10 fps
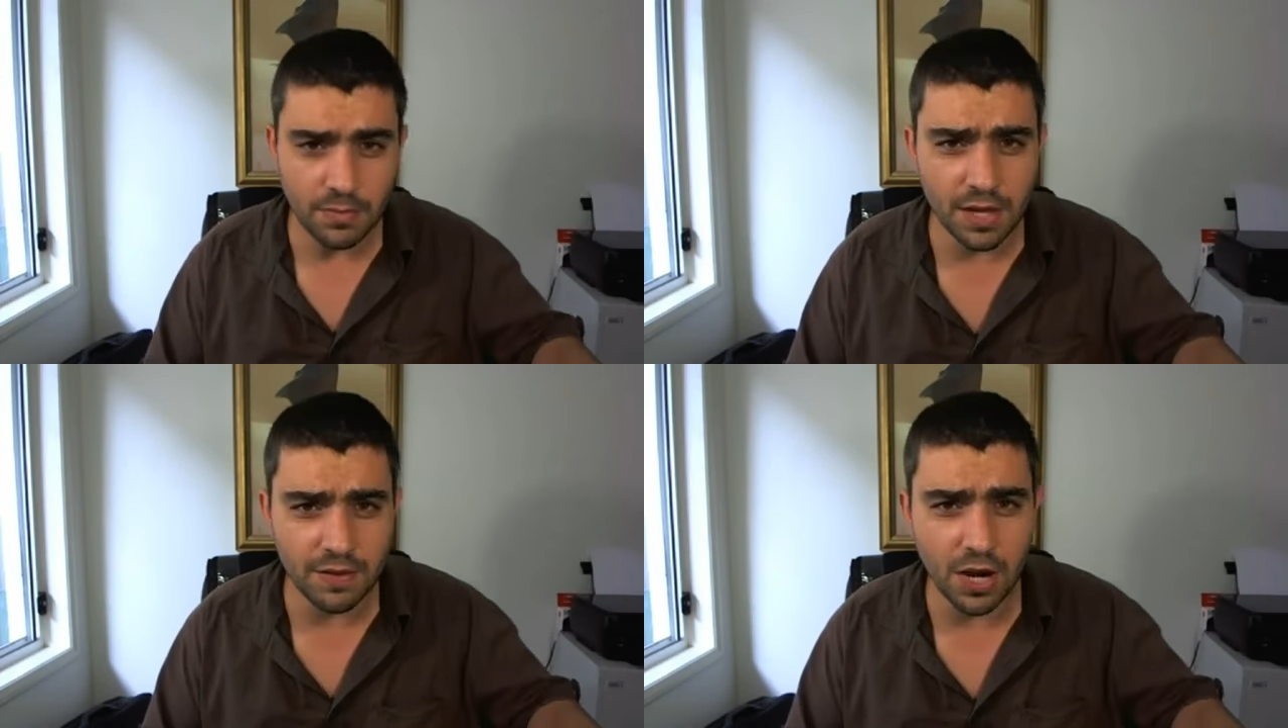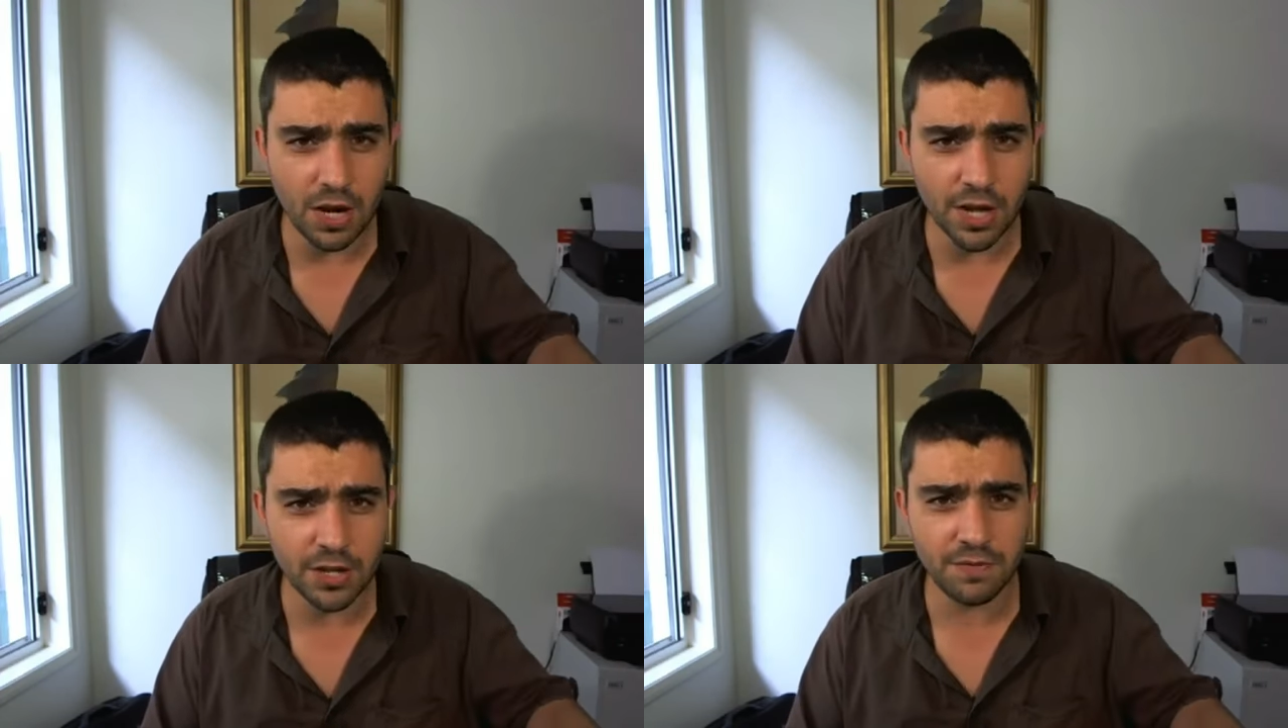If I
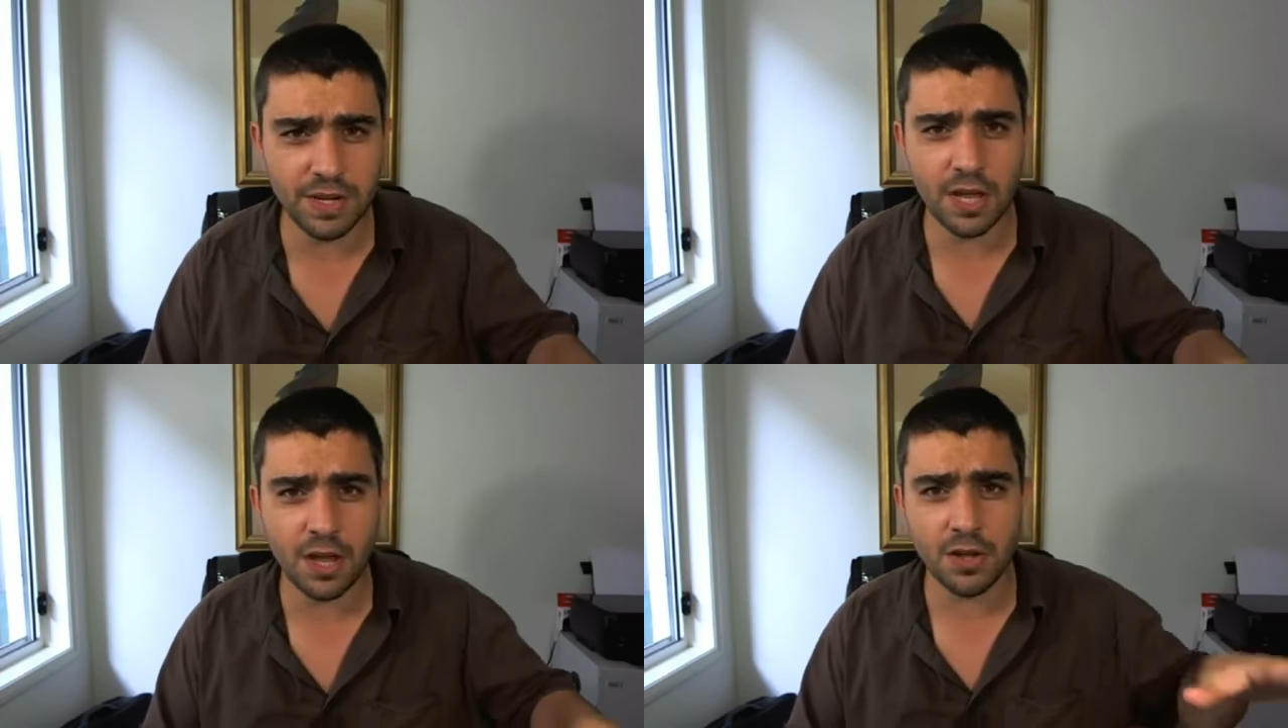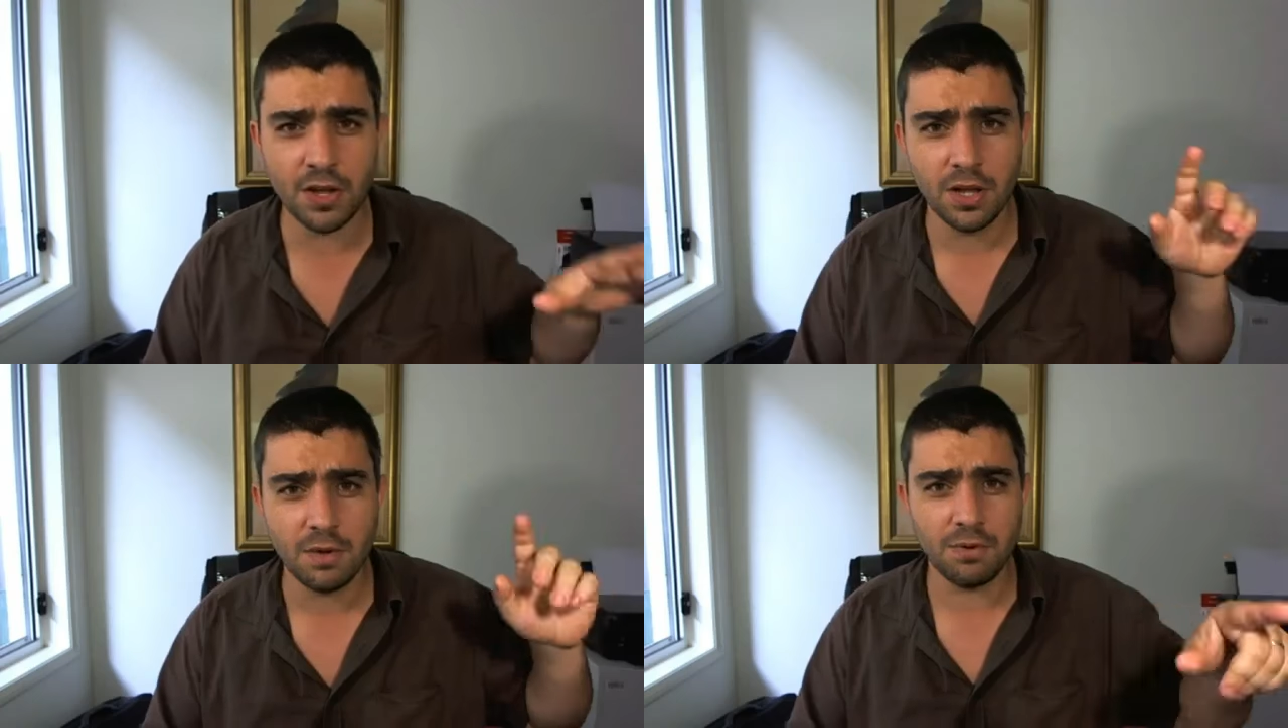like your video,
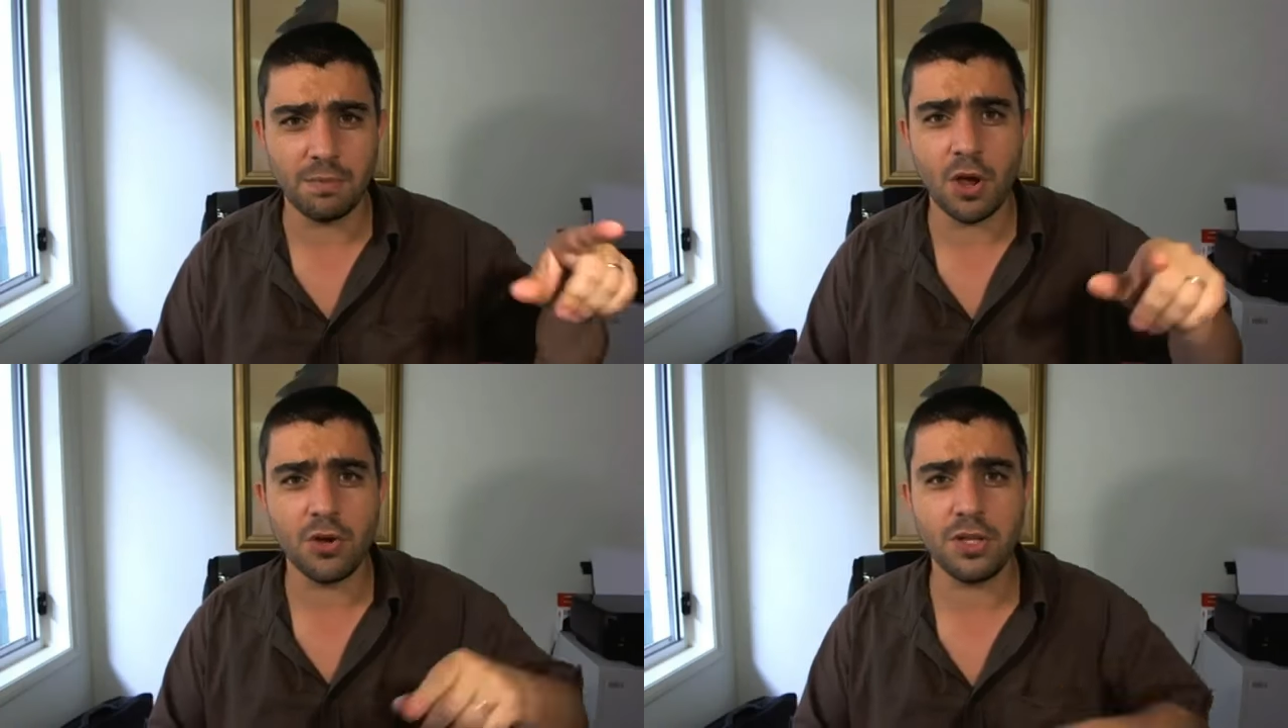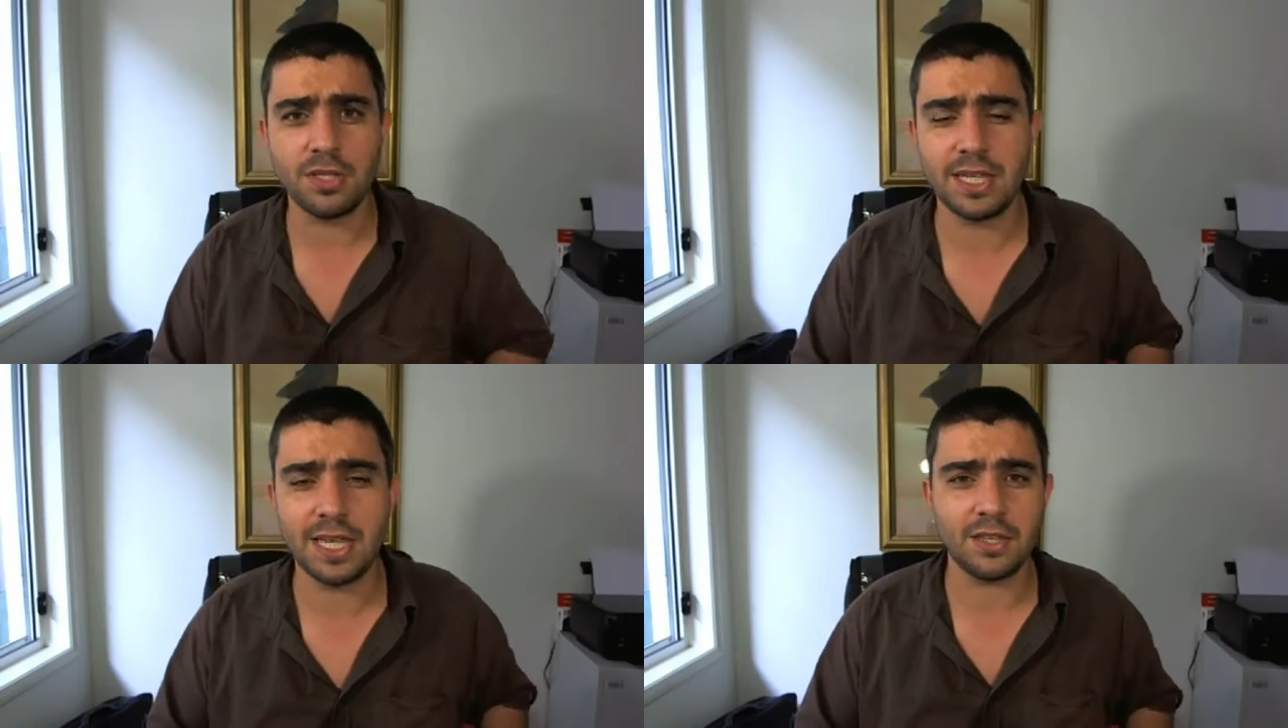promote
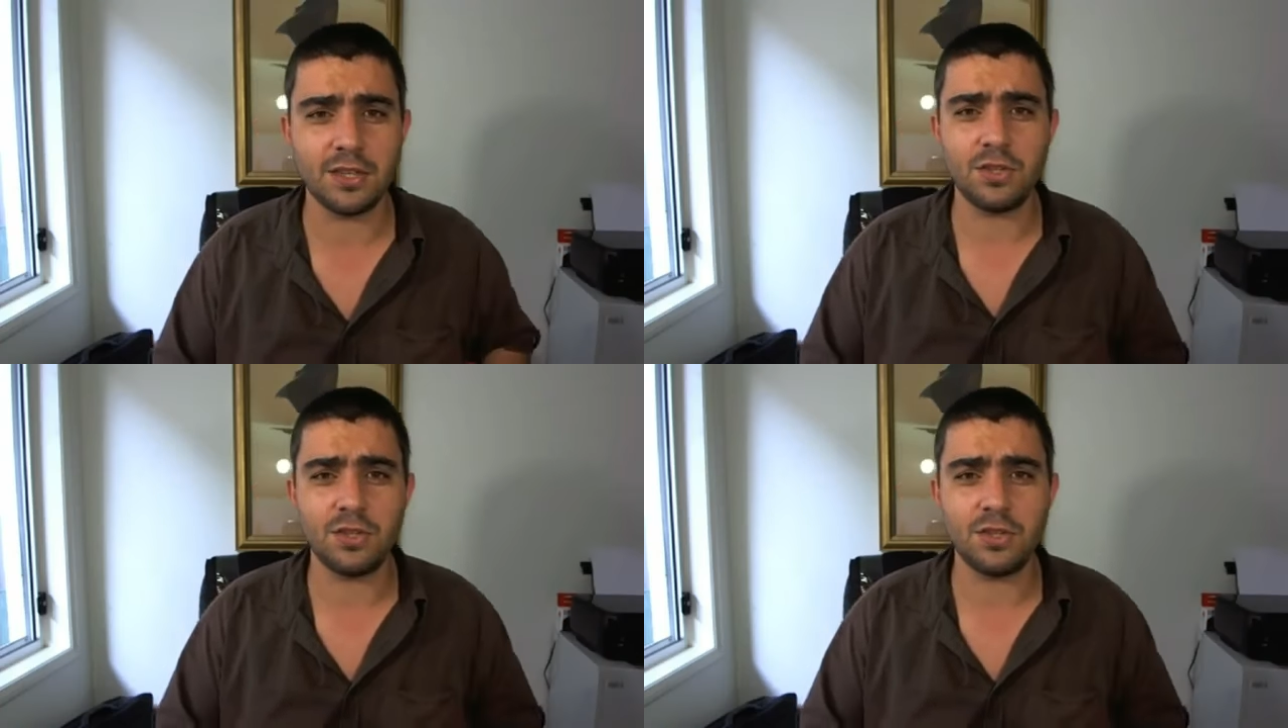it, get